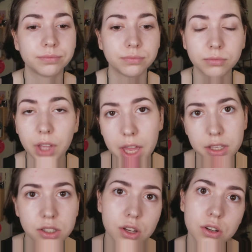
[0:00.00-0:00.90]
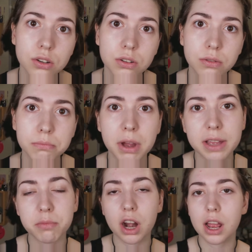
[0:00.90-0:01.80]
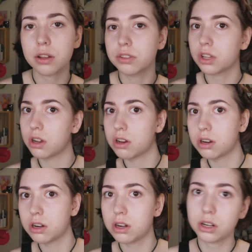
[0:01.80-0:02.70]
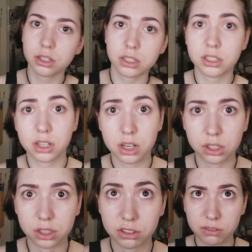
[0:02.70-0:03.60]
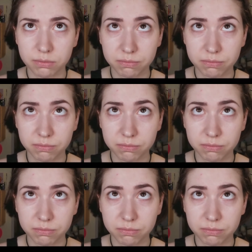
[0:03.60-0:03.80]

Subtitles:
Okay, so my brows are done.